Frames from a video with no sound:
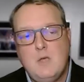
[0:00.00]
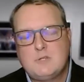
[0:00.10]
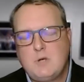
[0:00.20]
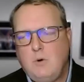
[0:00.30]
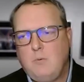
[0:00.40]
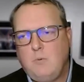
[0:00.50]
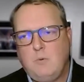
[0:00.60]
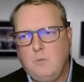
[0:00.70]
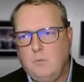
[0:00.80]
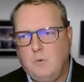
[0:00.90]
So
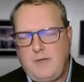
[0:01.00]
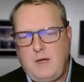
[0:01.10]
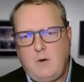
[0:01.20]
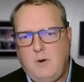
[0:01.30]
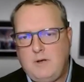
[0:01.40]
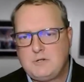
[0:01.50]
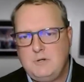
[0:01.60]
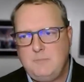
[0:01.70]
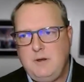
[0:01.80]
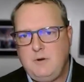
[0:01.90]
without
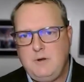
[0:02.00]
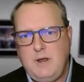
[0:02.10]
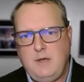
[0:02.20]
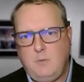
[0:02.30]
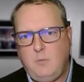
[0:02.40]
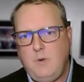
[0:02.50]
question, Peter, you nailed it.